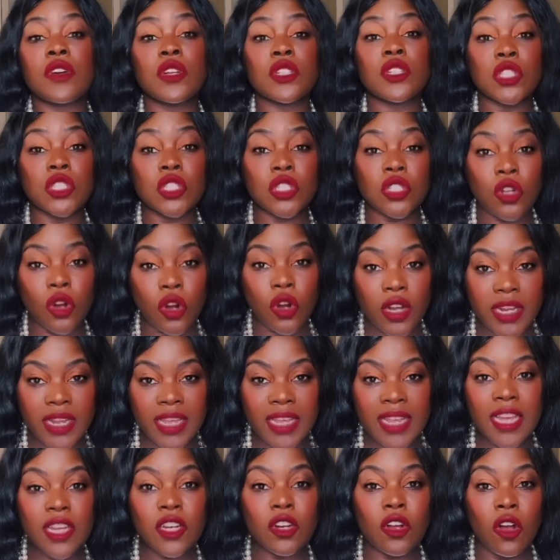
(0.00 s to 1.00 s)

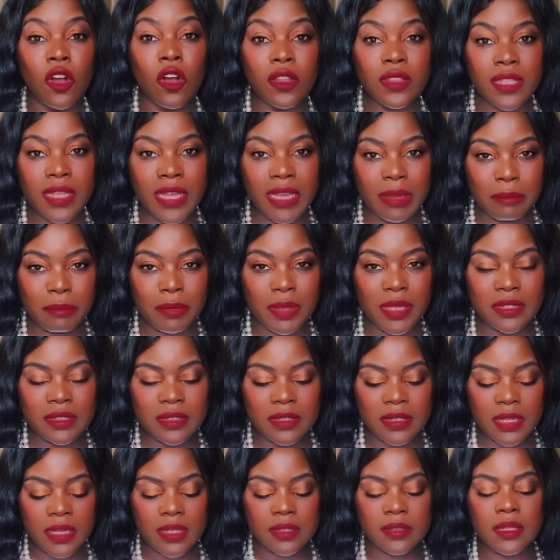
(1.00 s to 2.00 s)
starting an online
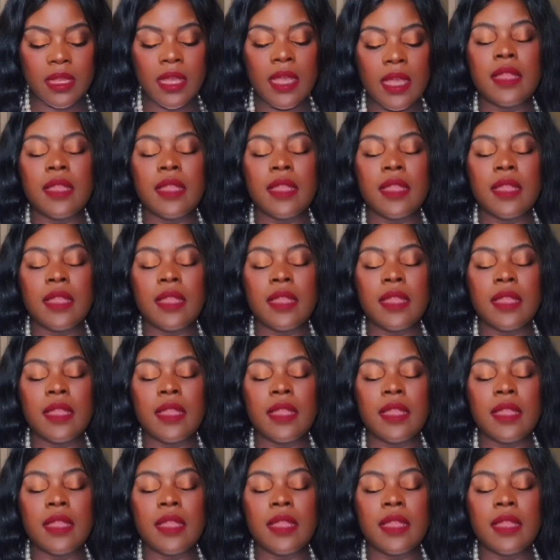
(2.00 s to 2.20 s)
business,